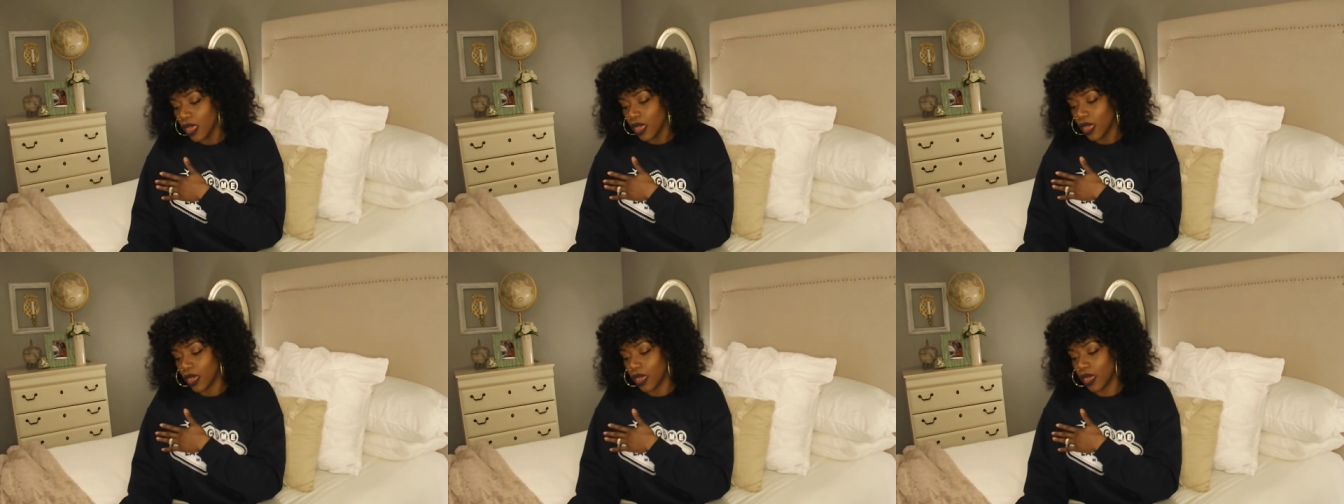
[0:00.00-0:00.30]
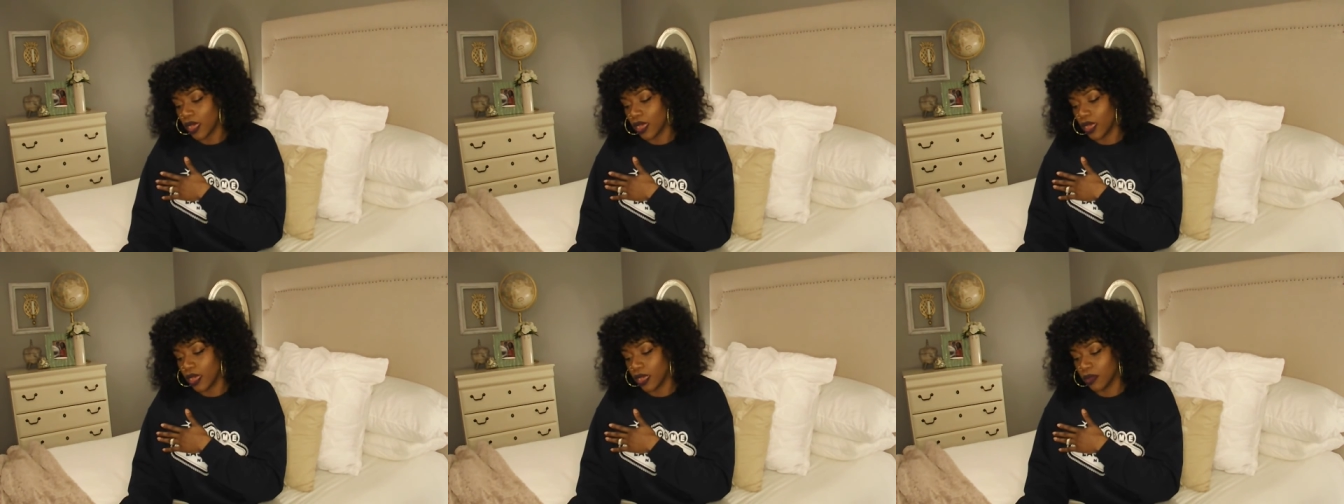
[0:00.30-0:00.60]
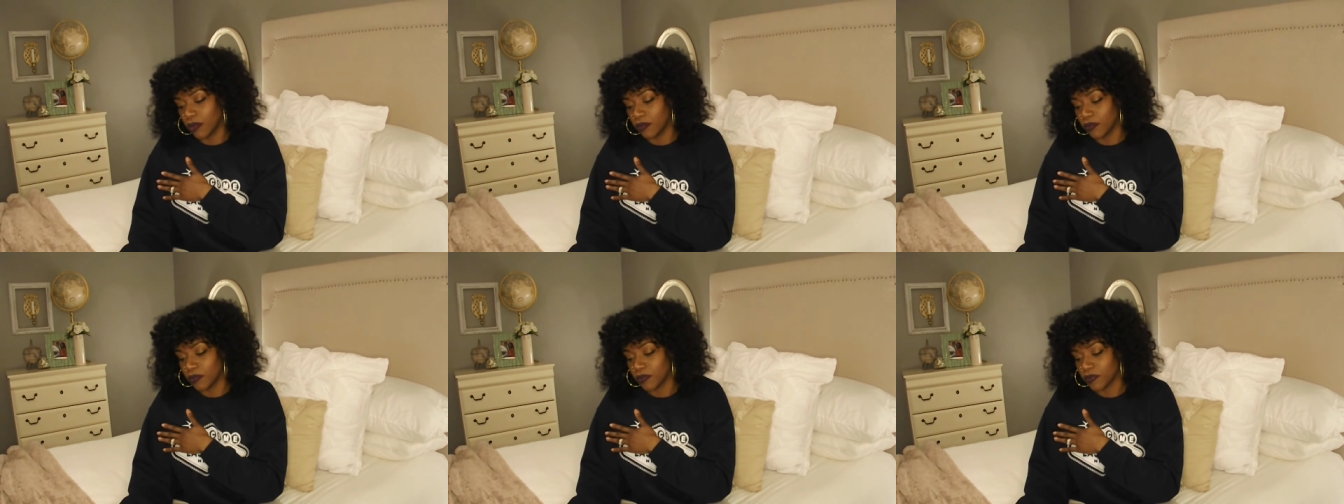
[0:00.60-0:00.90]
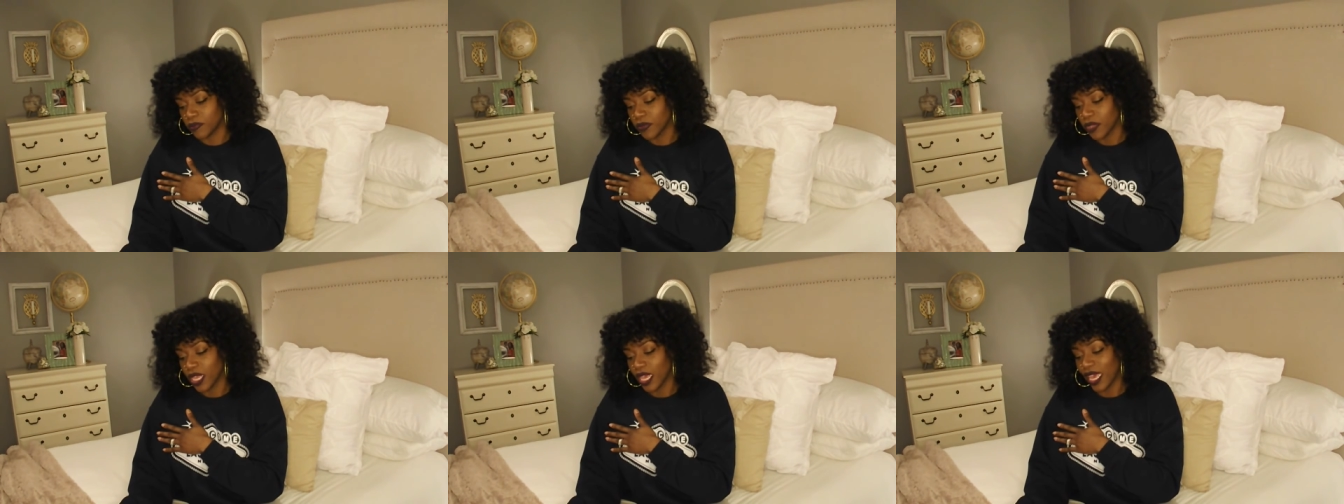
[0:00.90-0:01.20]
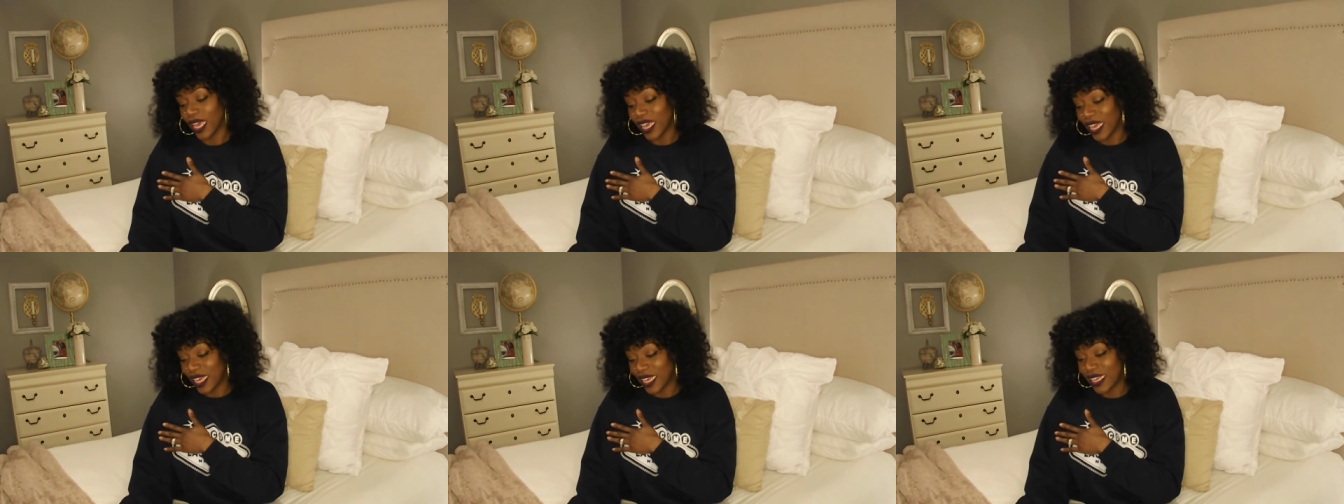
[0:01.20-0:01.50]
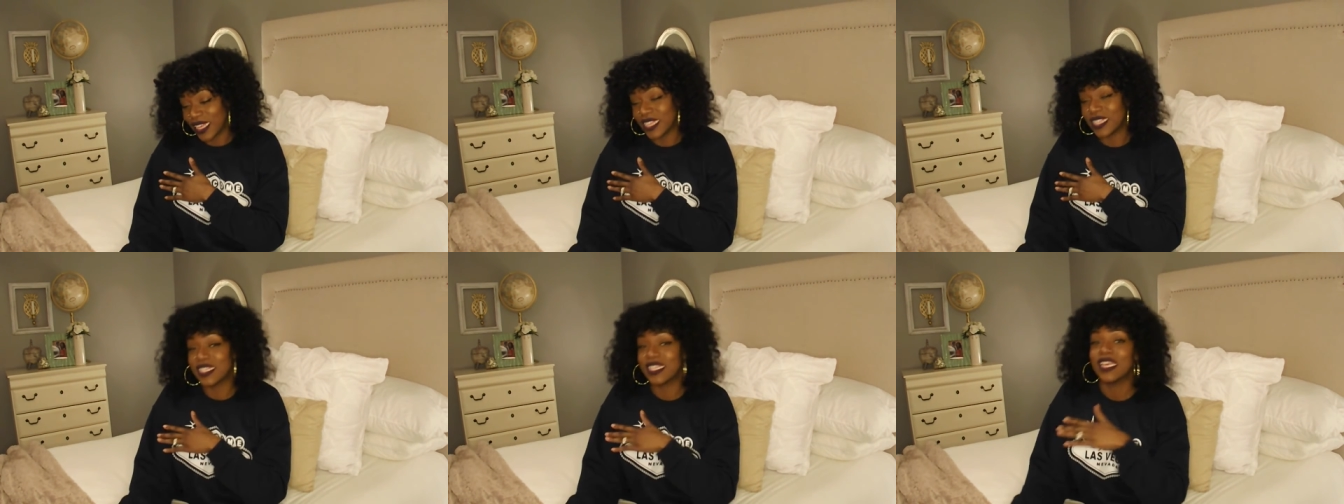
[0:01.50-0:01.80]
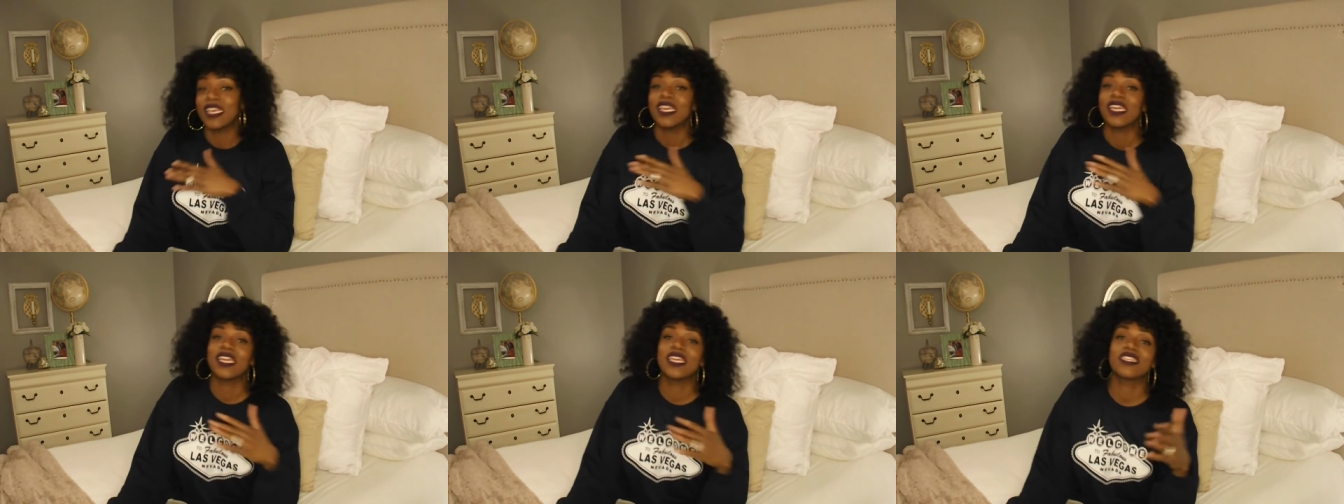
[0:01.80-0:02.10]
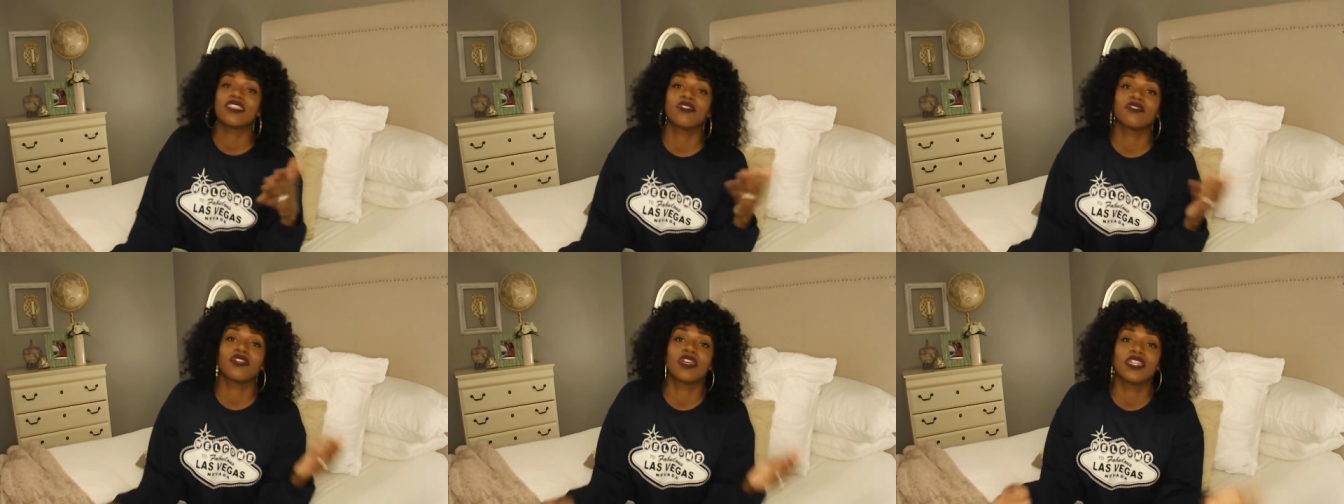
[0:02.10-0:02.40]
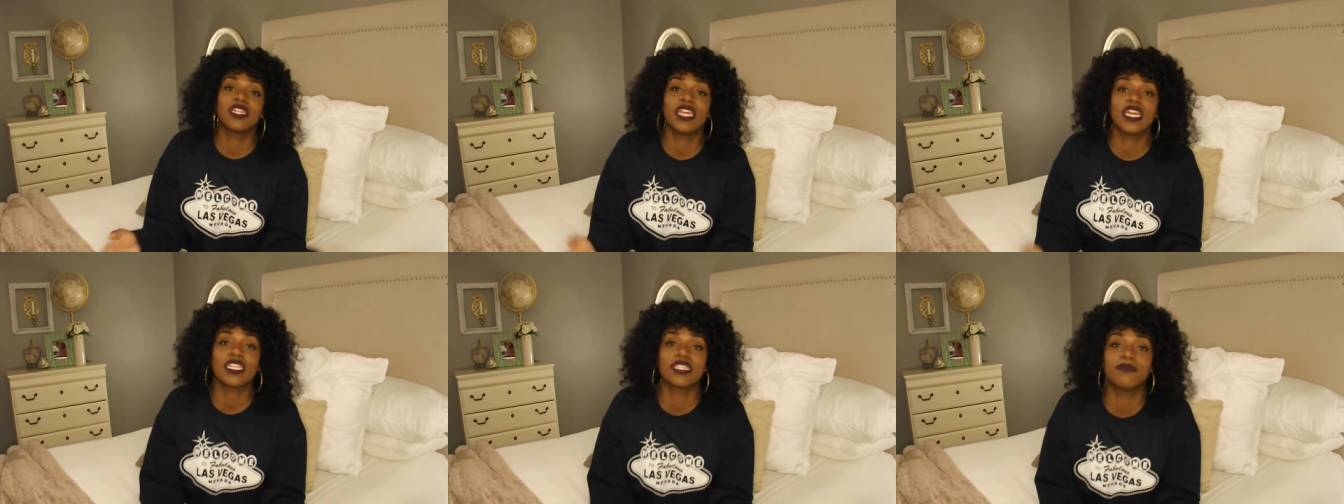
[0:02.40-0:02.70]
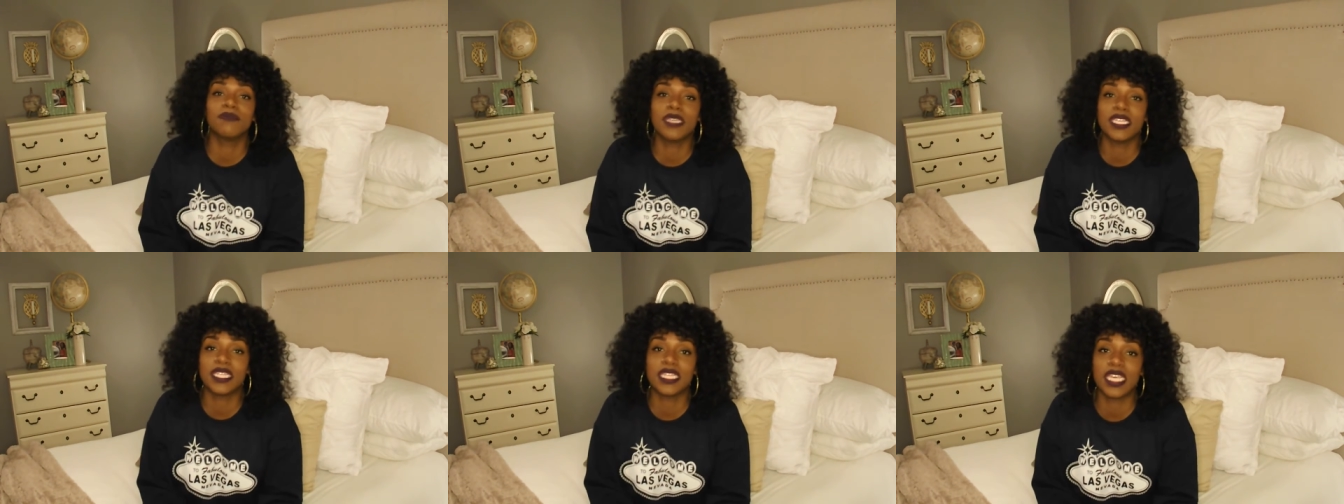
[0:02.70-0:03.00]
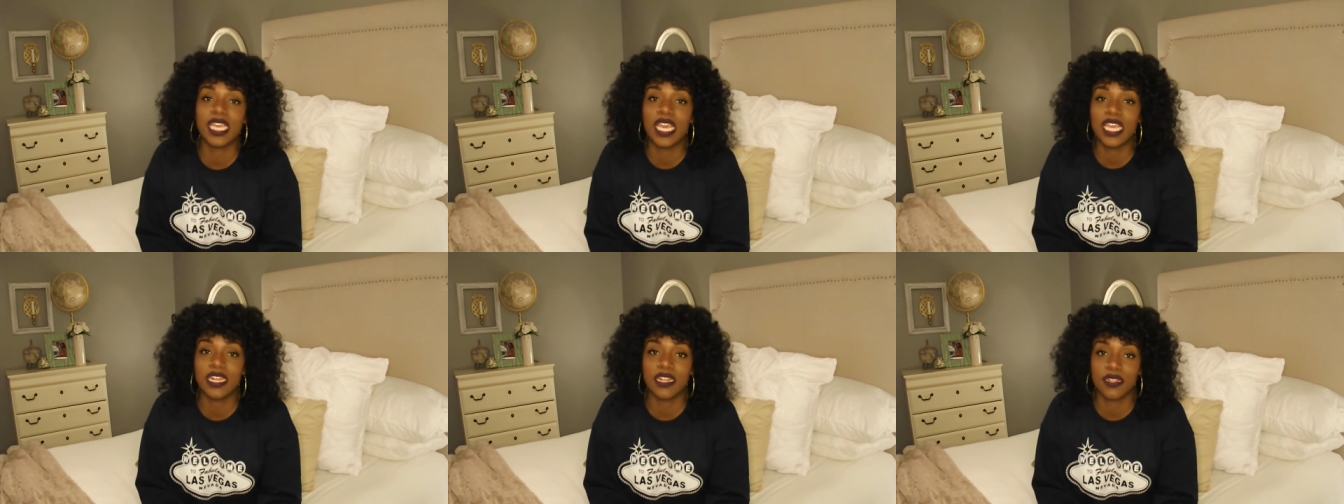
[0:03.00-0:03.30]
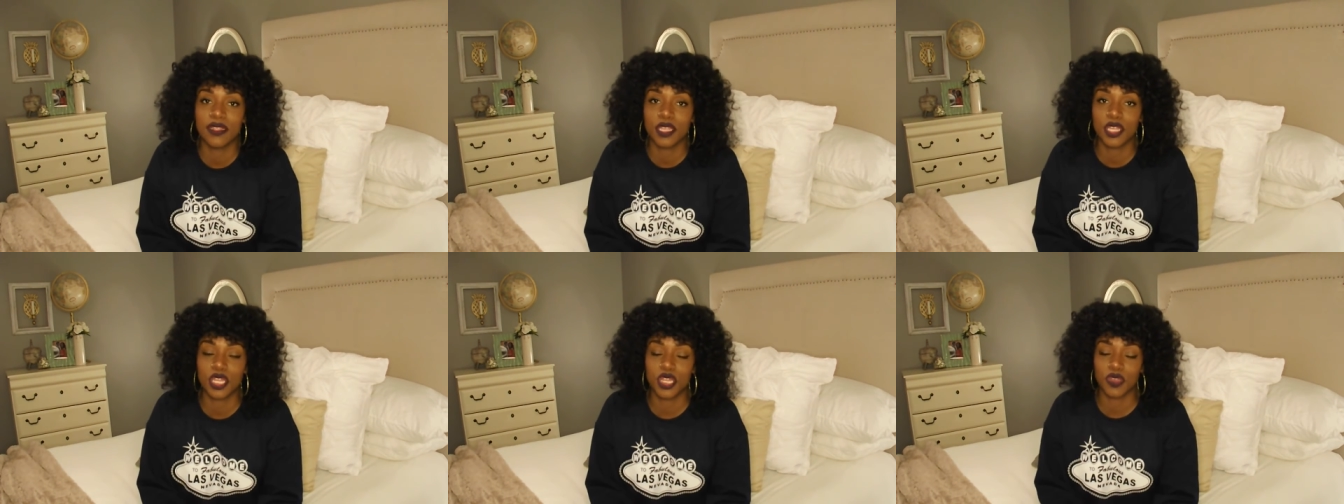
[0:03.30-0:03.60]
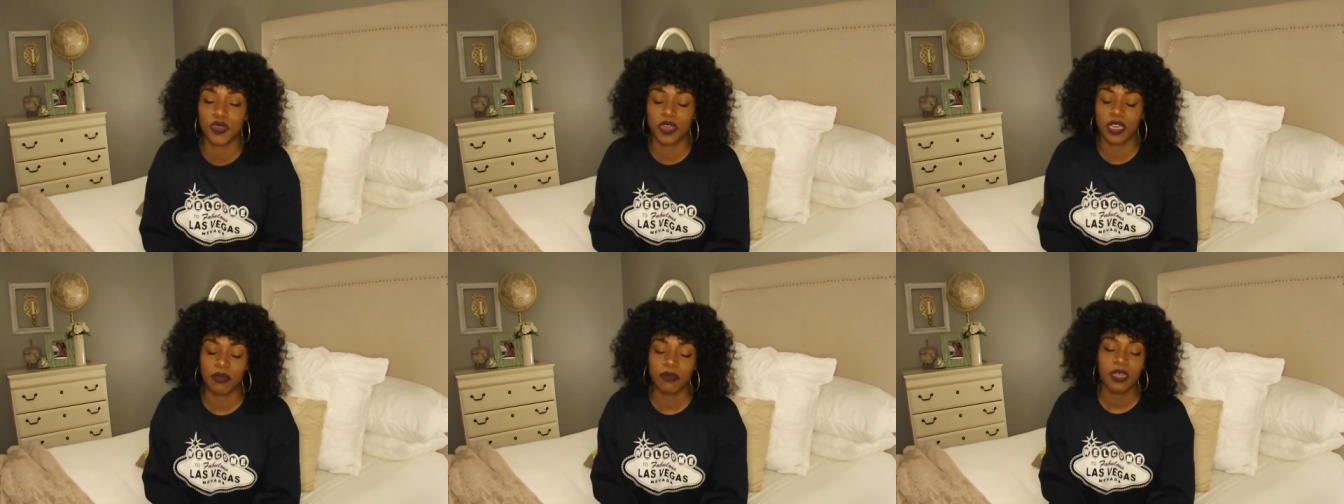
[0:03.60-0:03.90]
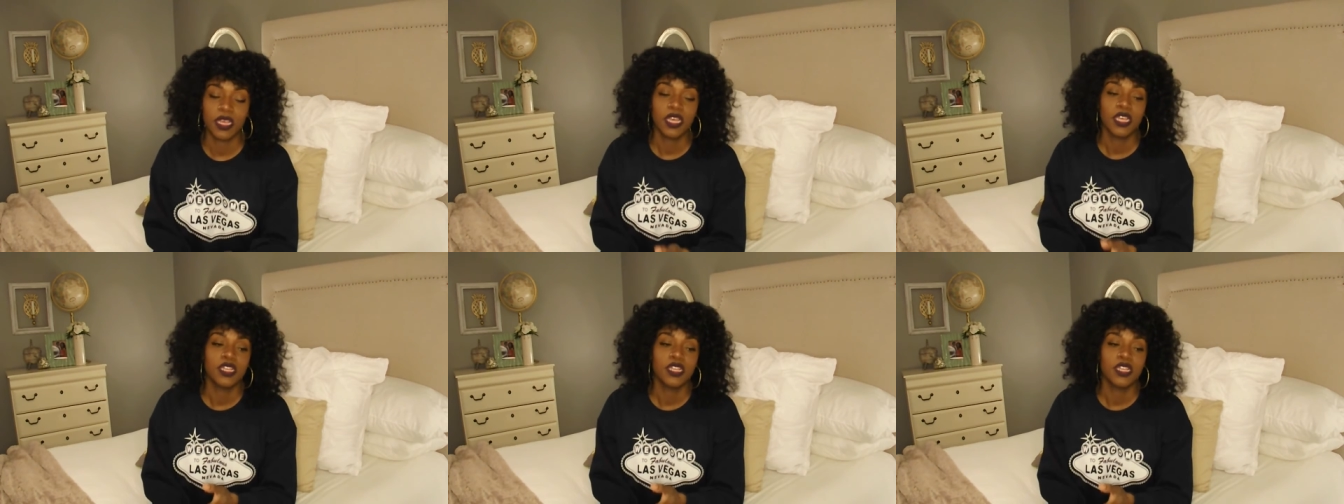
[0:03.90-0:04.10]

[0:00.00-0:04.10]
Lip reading: And it's on a less busy end of the strip.